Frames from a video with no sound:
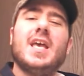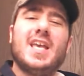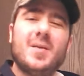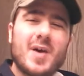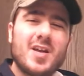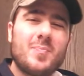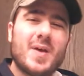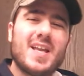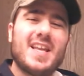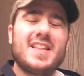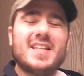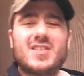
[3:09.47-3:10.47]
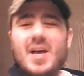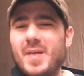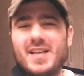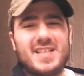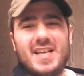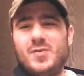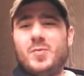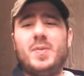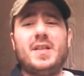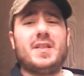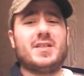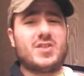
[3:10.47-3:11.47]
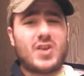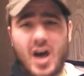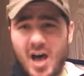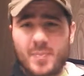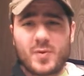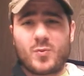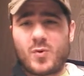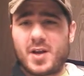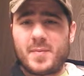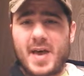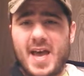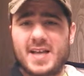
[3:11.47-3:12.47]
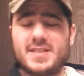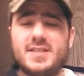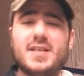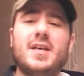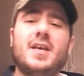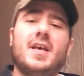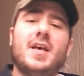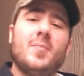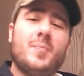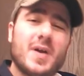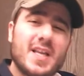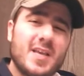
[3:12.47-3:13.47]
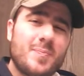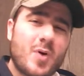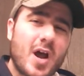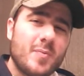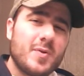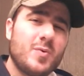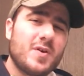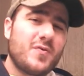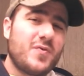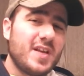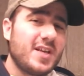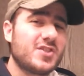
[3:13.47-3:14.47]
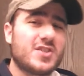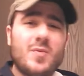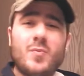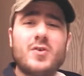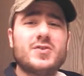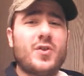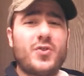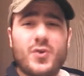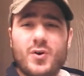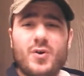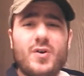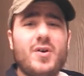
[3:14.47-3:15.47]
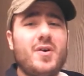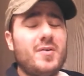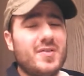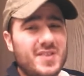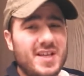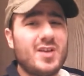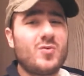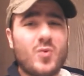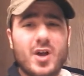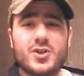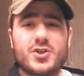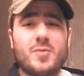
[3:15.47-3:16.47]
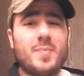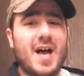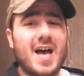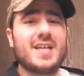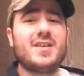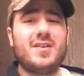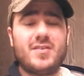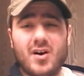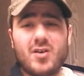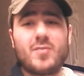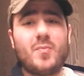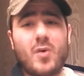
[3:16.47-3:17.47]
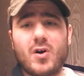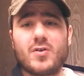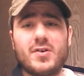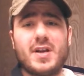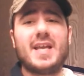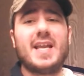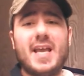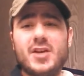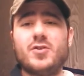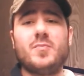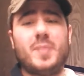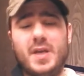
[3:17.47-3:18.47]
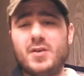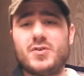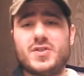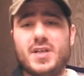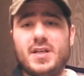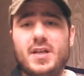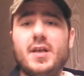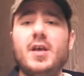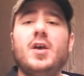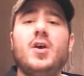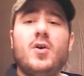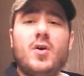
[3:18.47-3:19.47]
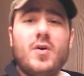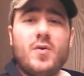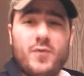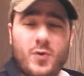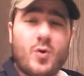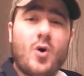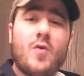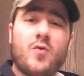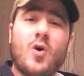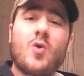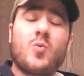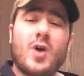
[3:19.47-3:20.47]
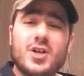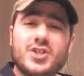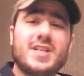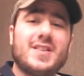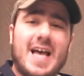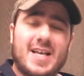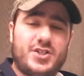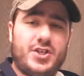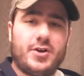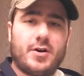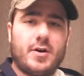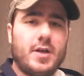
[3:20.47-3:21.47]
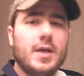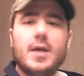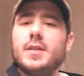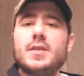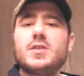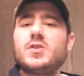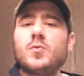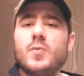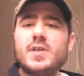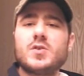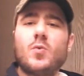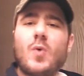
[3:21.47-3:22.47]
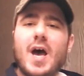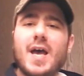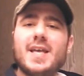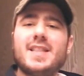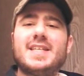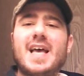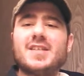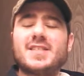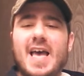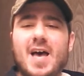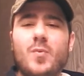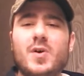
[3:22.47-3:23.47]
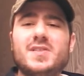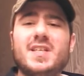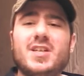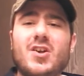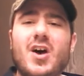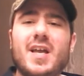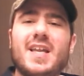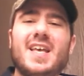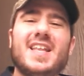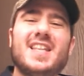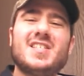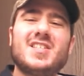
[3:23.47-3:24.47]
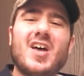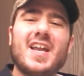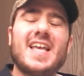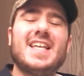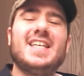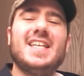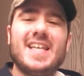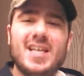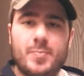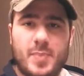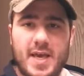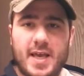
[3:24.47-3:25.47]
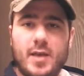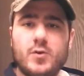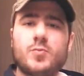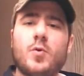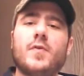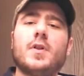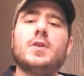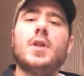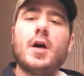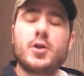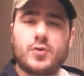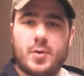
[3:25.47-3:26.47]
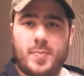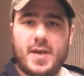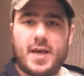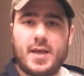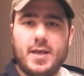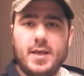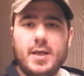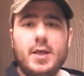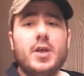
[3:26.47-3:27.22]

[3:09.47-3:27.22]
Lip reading: He might have been I'm not saying he would be in the top of the running backs, but he probably would have finished somewhere as the 3rd leading rusher behind Doug Martin and Adrian Peterson for overall rushing last year. This is the reason why the Dallas Cowboys this is not a need pick. It was more of a luxury pick.